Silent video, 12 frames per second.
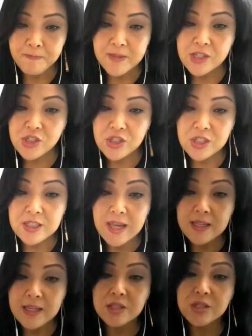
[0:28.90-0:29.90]
She
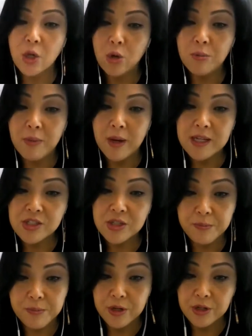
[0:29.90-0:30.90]
takes so much
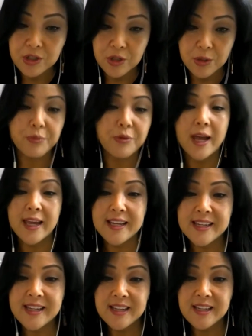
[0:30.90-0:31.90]
personal
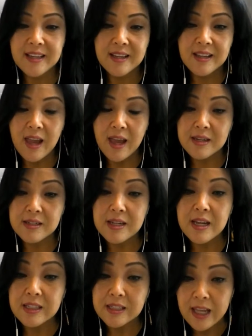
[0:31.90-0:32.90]
pride
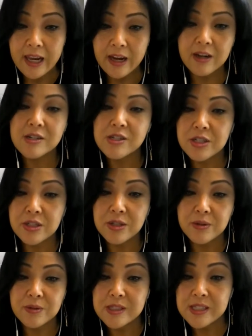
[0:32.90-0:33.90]
and care
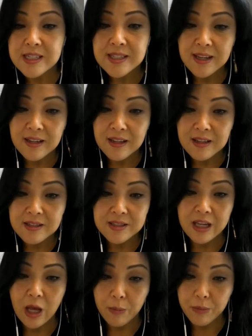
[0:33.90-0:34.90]
to detail to
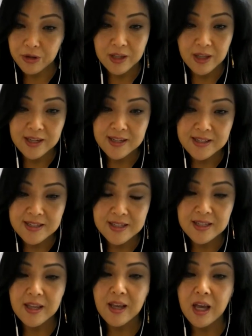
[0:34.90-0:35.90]
help her clients.
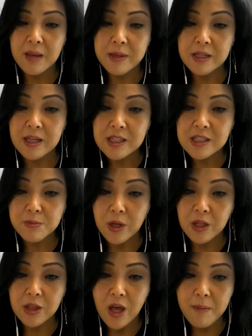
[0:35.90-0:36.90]
I mean, it's a
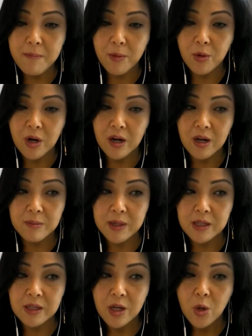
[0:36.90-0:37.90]
lot more. I
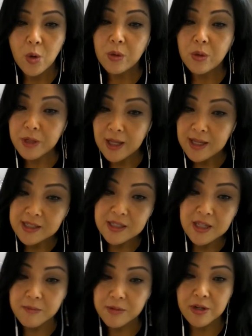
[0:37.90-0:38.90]
mean, when clients
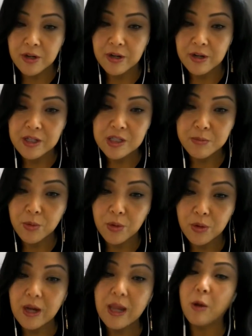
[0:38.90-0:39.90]
come to her, it's
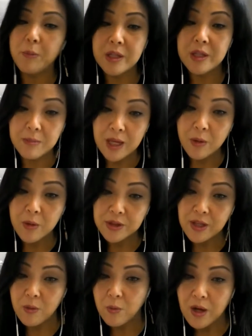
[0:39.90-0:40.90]
more helping them get what
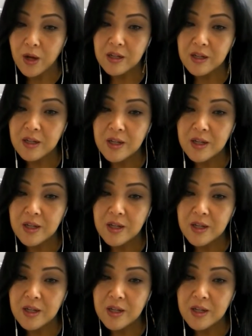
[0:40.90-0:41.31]
they want.